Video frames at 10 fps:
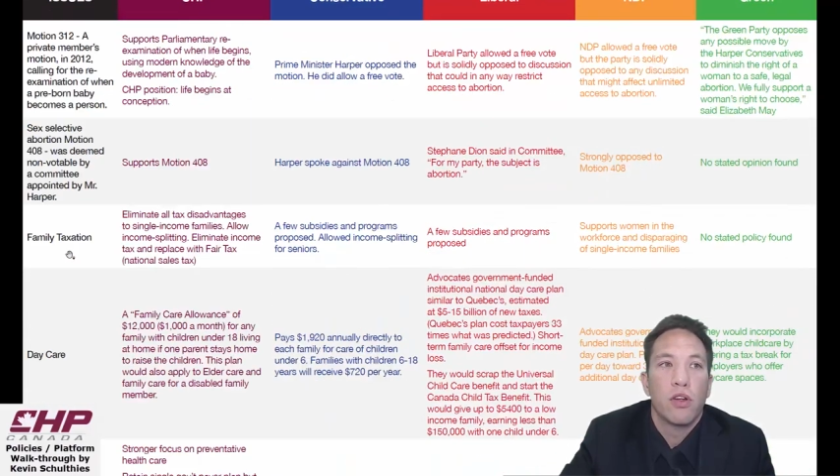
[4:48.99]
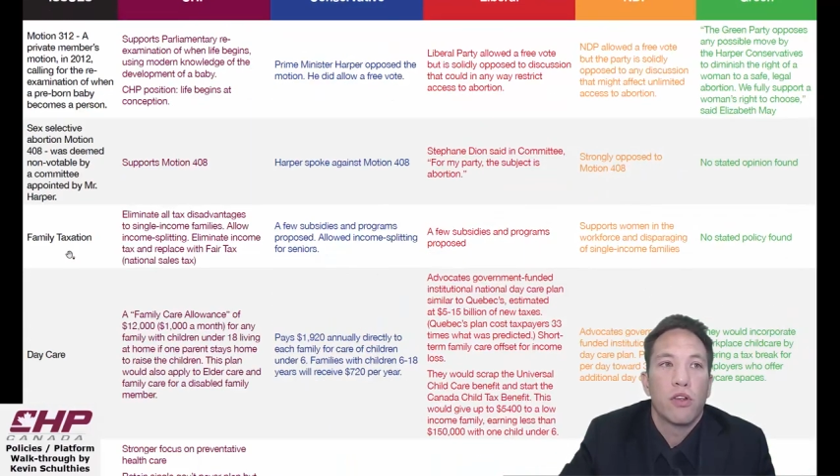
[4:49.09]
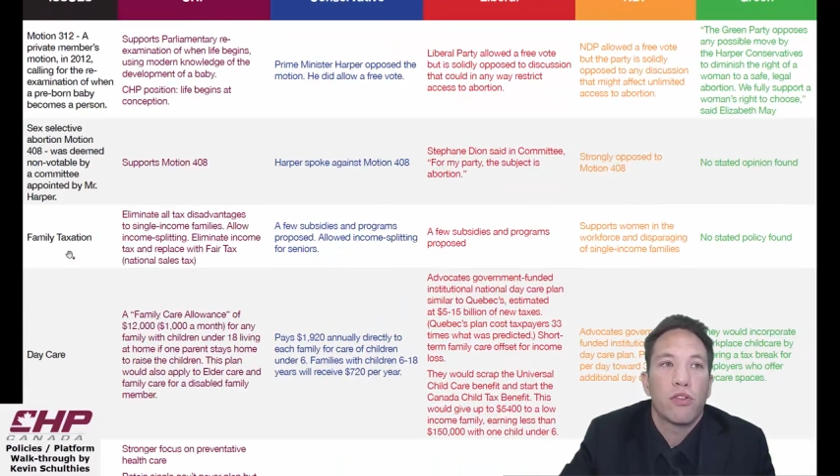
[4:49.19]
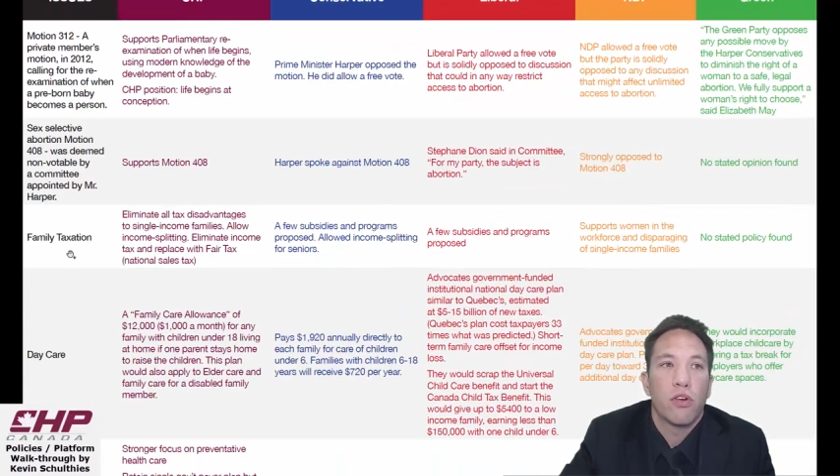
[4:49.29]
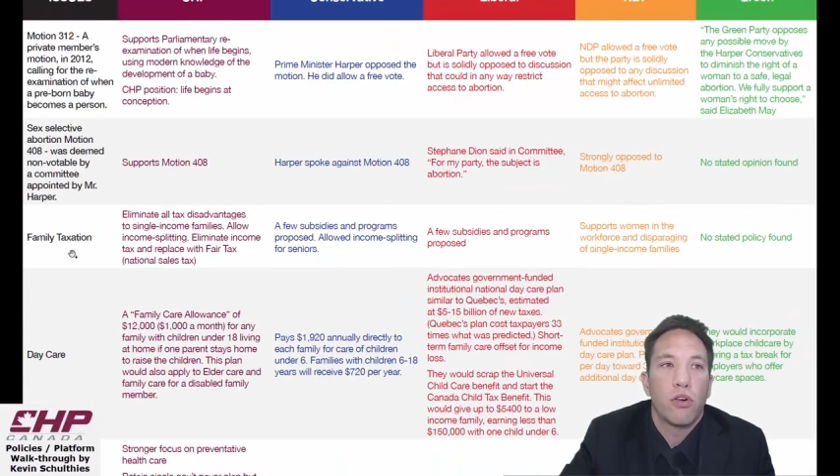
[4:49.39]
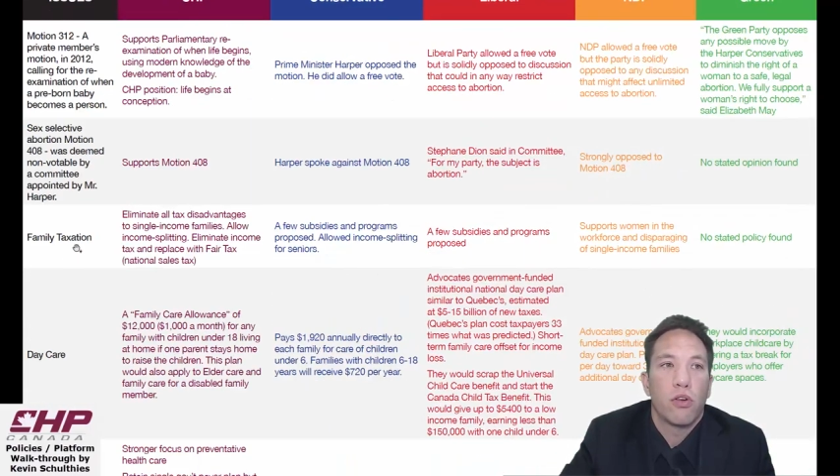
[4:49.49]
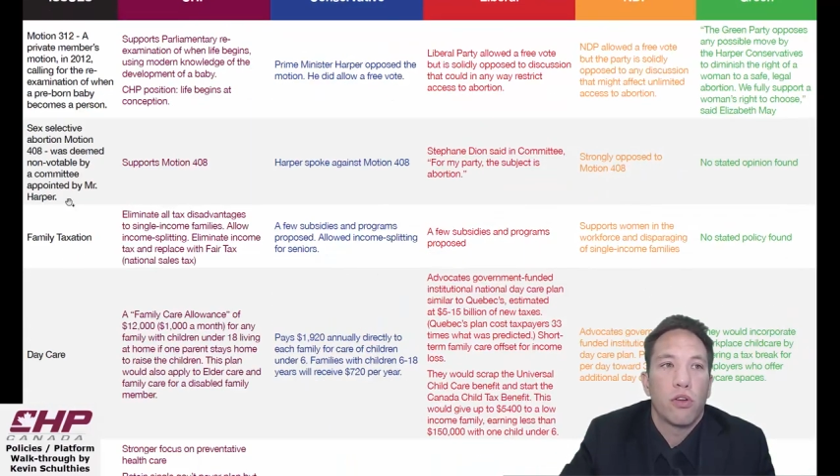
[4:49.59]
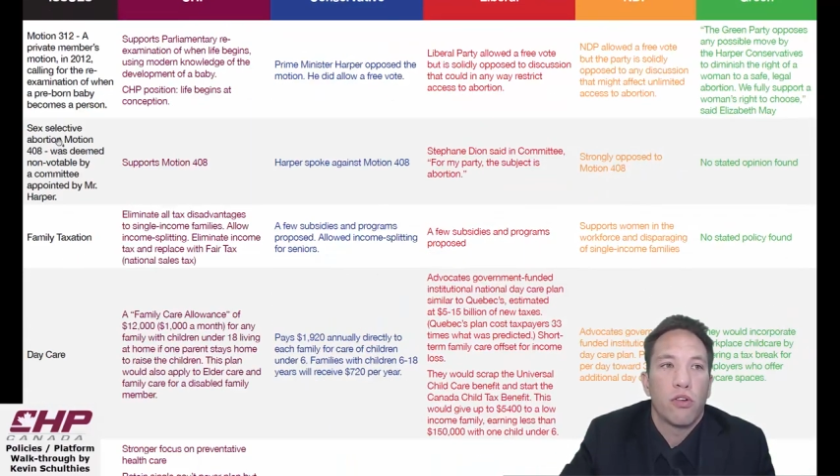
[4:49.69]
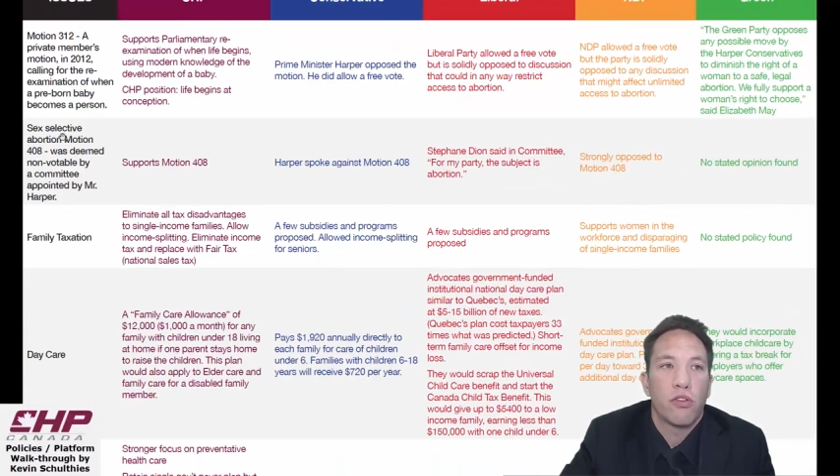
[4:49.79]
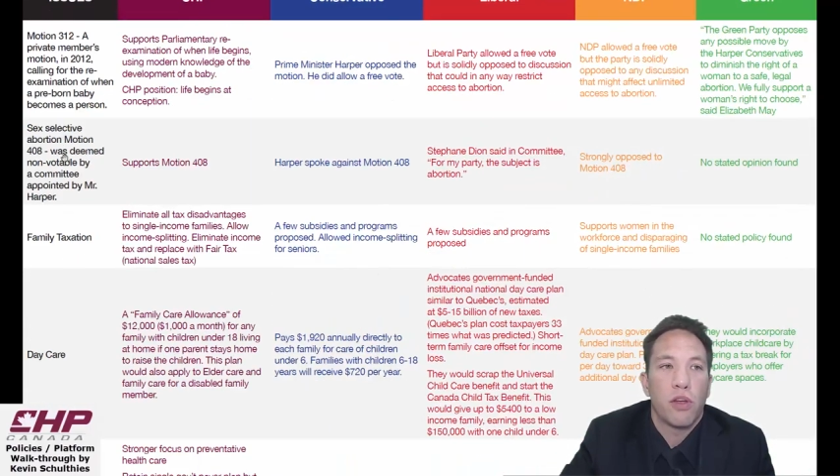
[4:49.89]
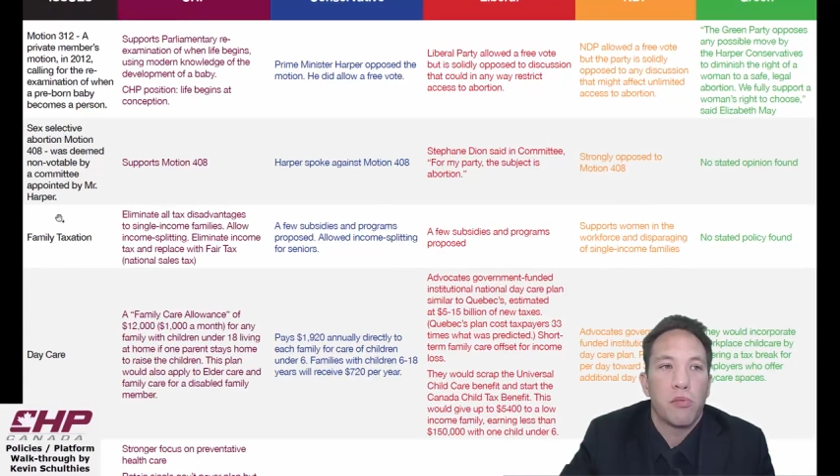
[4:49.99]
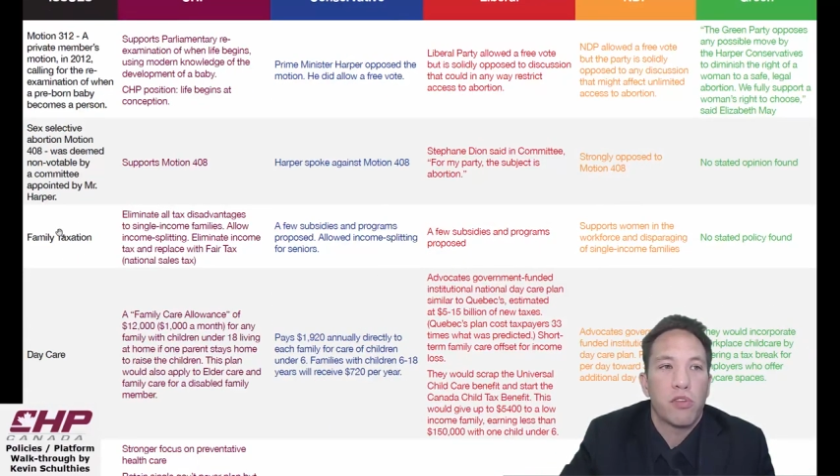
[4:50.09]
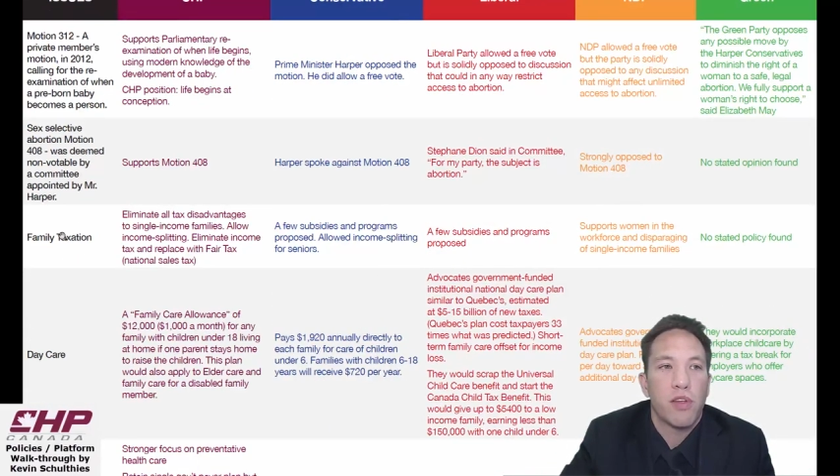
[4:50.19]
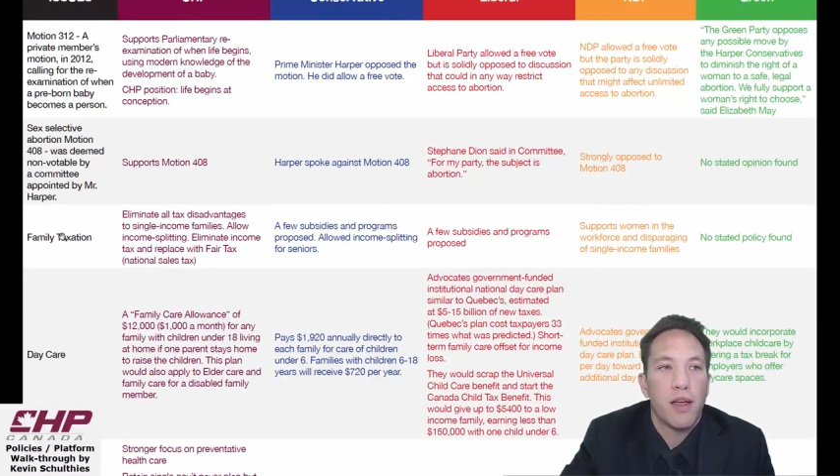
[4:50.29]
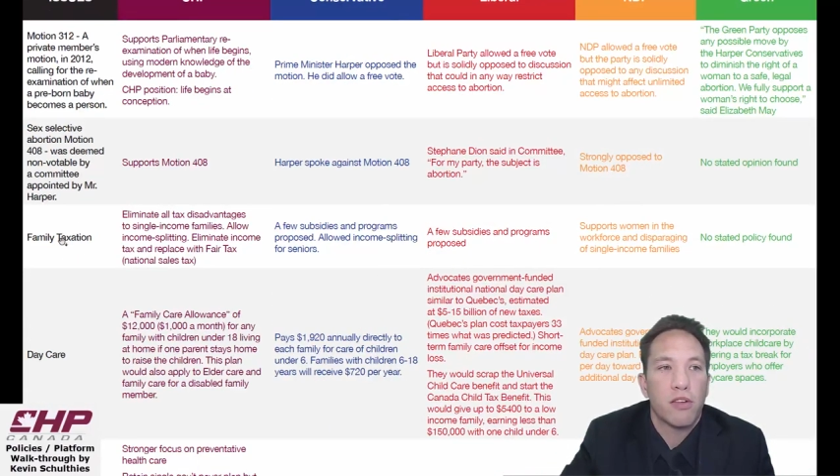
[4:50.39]
So there's
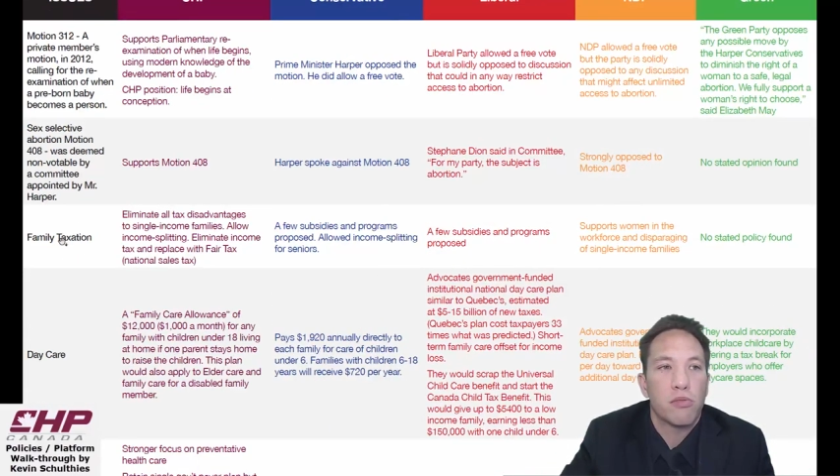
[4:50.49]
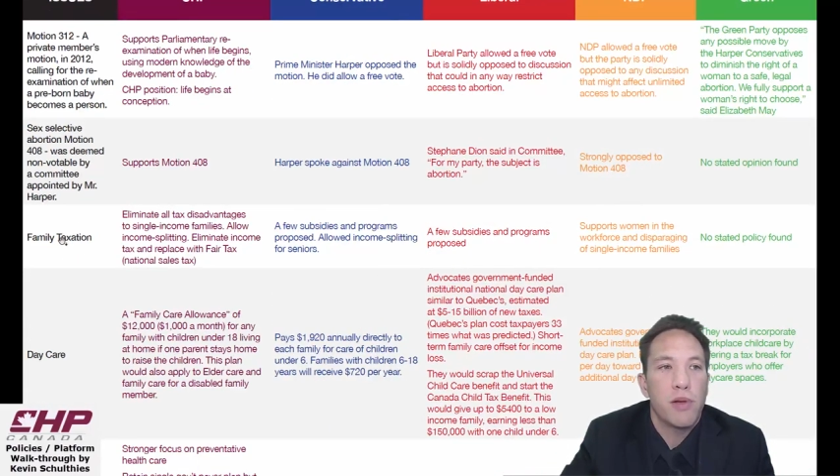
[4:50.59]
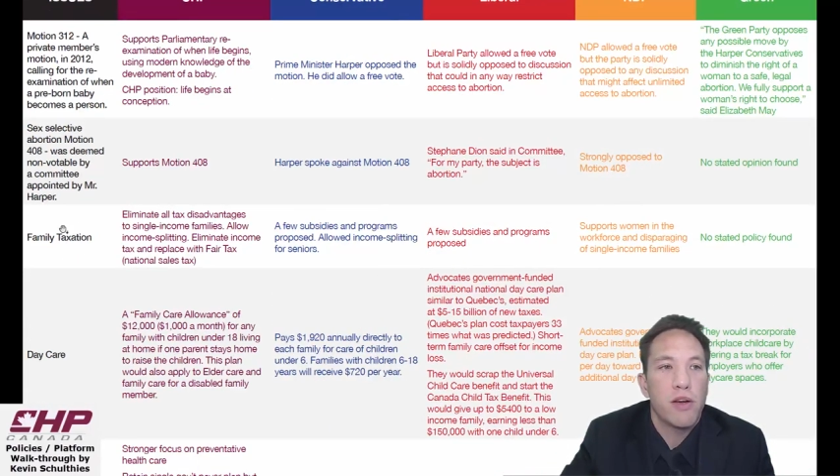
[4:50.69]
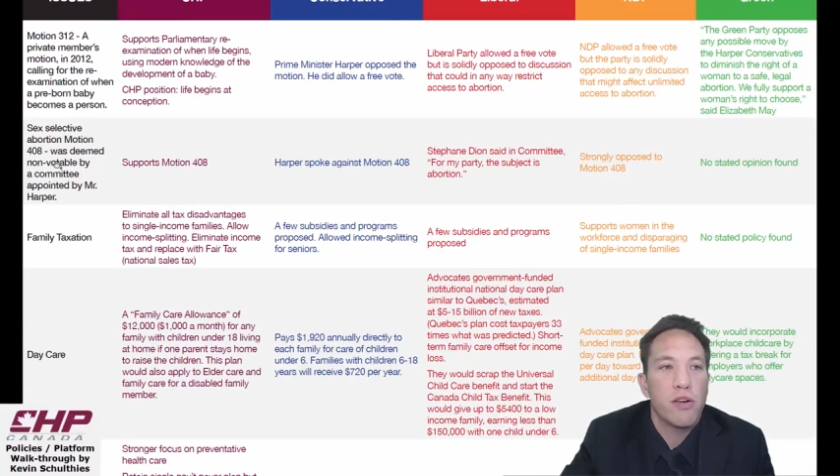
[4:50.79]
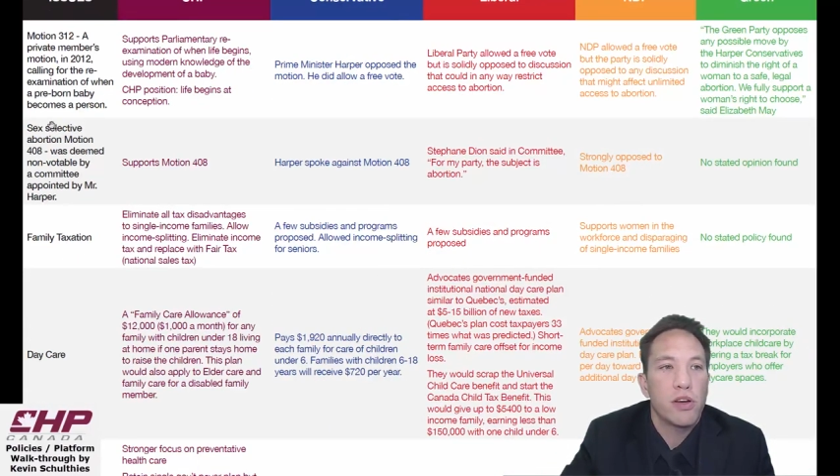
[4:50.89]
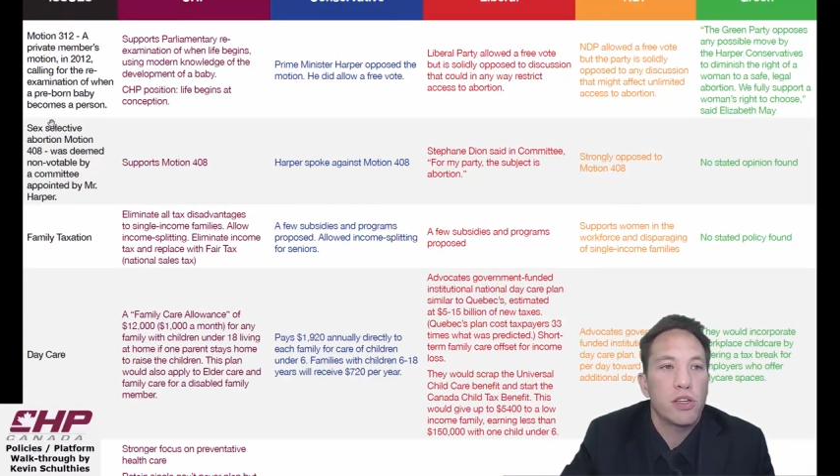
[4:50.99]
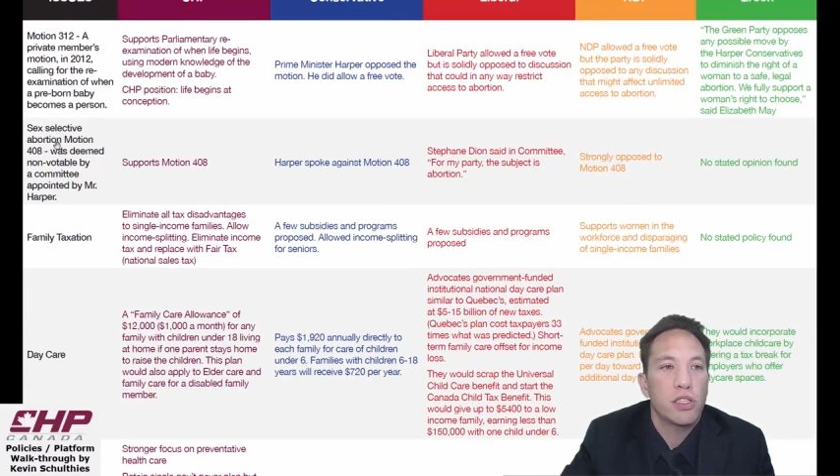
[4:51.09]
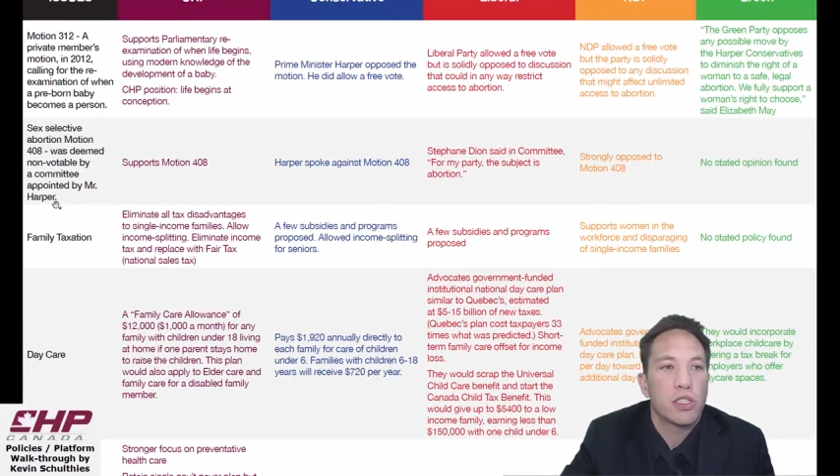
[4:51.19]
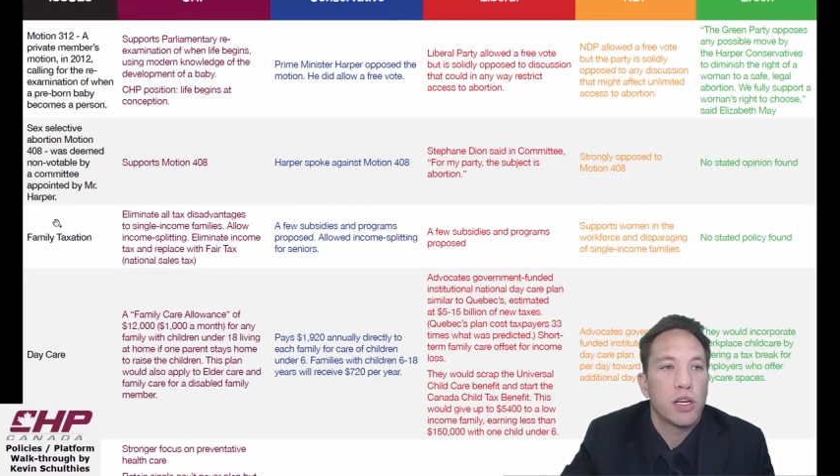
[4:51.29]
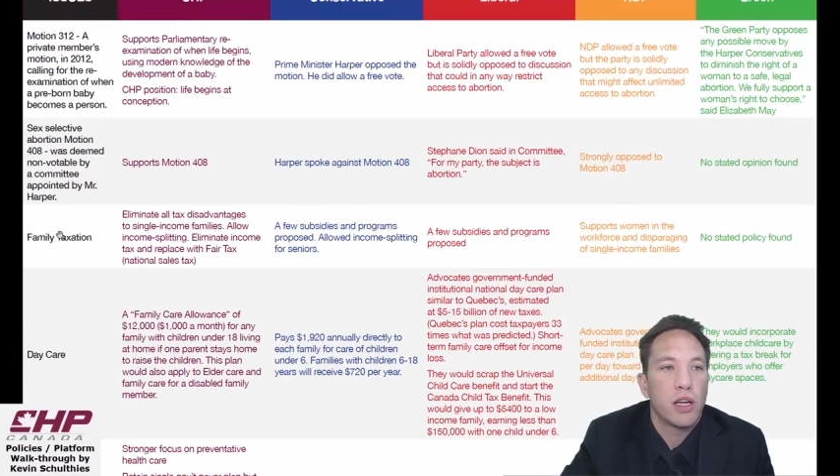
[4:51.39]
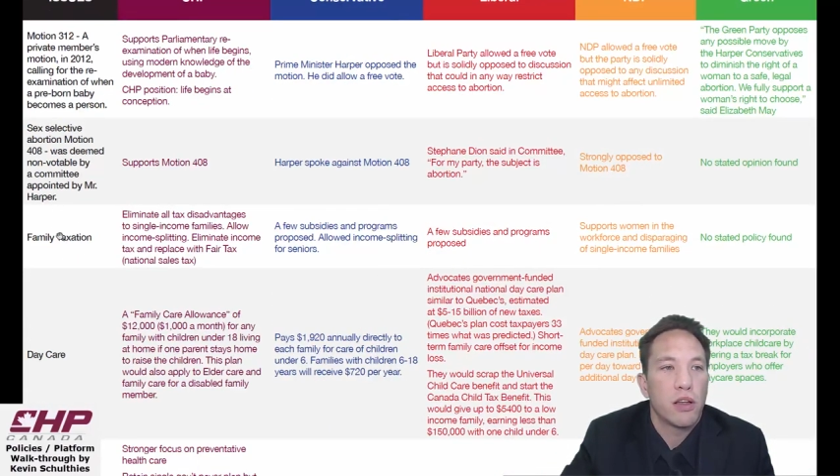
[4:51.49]
same-sex marriage,